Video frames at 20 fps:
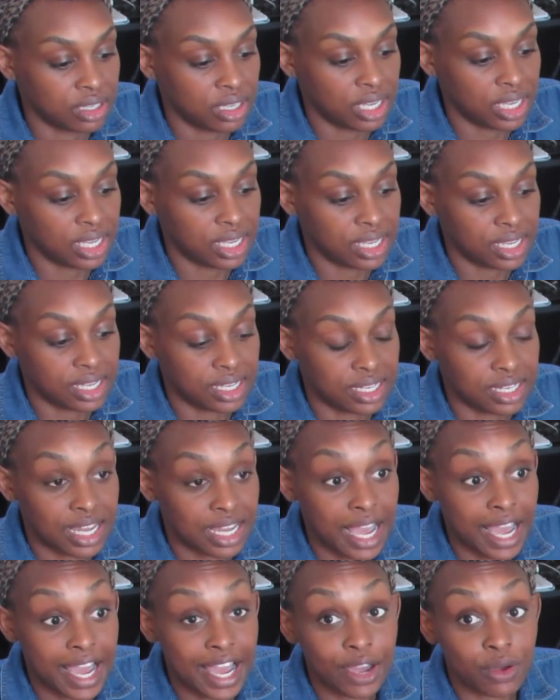
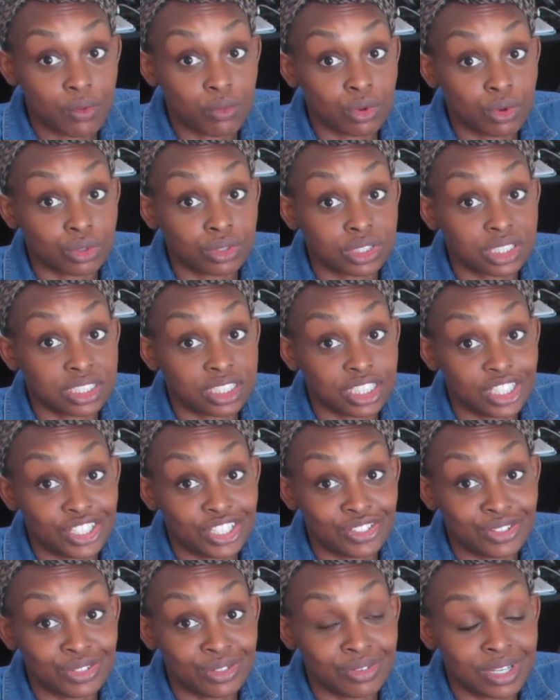I will
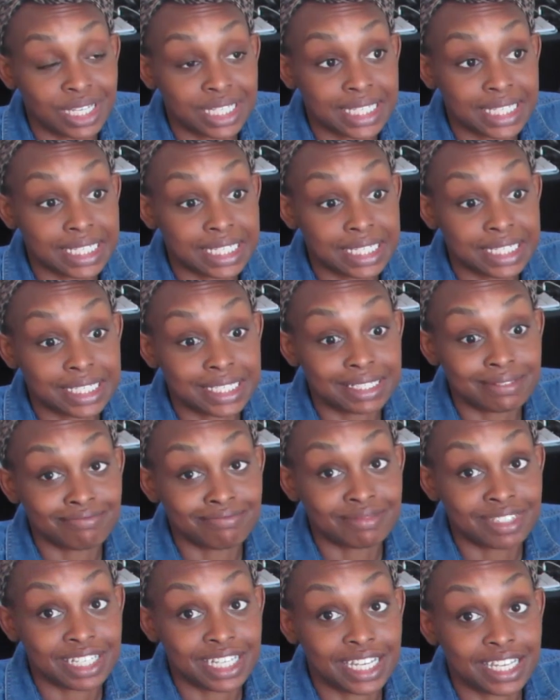see you
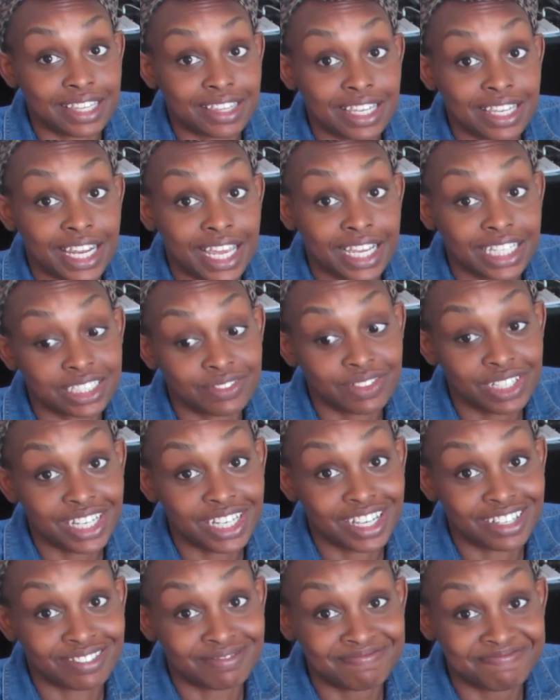again in the next
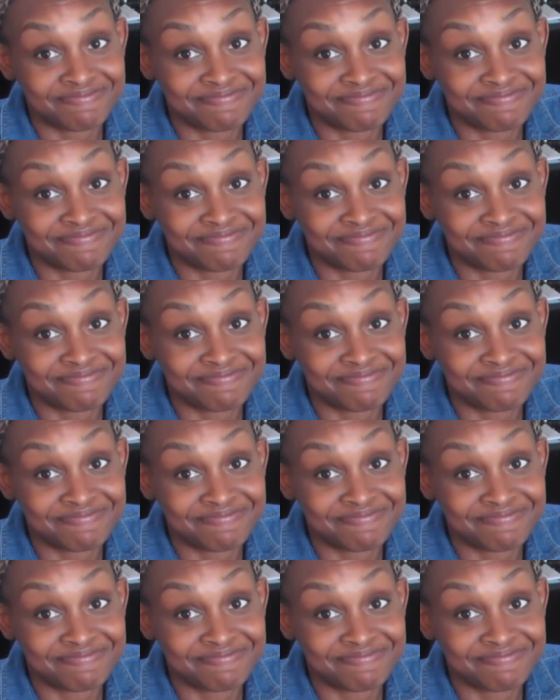video.